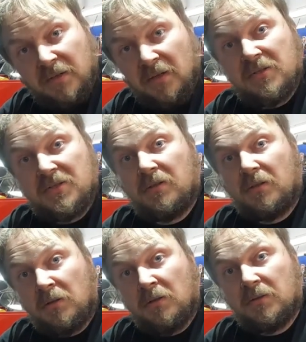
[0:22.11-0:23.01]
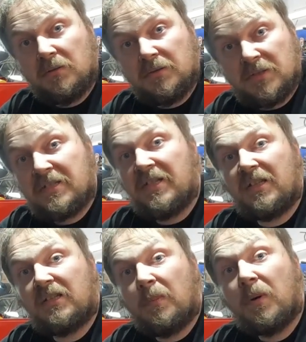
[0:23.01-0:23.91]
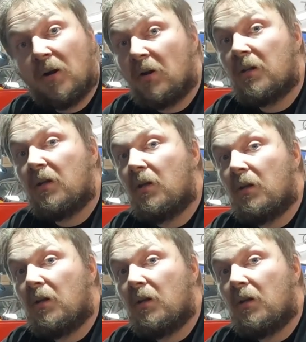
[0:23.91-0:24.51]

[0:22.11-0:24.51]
doesn't hurt to take it apart.